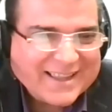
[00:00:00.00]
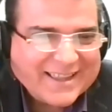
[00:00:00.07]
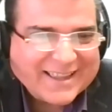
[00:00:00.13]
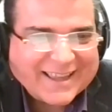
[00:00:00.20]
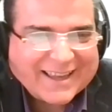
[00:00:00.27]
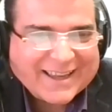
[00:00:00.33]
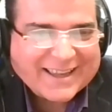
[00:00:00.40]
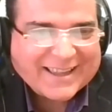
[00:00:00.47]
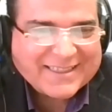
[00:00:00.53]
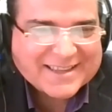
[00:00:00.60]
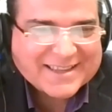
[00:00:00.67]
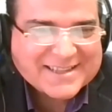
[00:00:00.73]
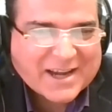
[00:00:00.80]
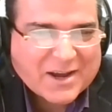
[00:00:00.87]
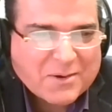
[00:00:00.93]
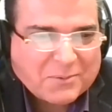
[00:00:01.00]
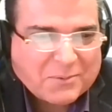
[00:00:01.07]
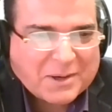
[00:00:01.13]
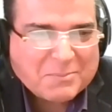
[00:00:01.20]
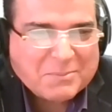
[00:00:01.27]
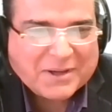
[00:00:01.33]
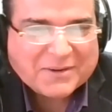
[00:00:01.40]
That's how I
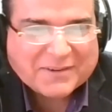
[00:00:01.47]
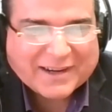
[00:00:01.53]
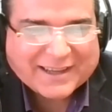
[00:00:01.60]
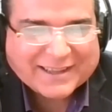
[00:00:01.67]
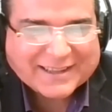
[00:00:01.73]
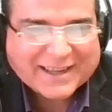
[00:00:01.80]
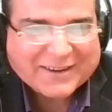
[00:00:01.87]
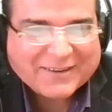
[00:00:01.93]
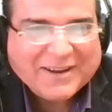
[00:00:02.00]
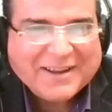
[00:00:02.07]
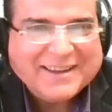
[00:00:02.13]
want to be right now.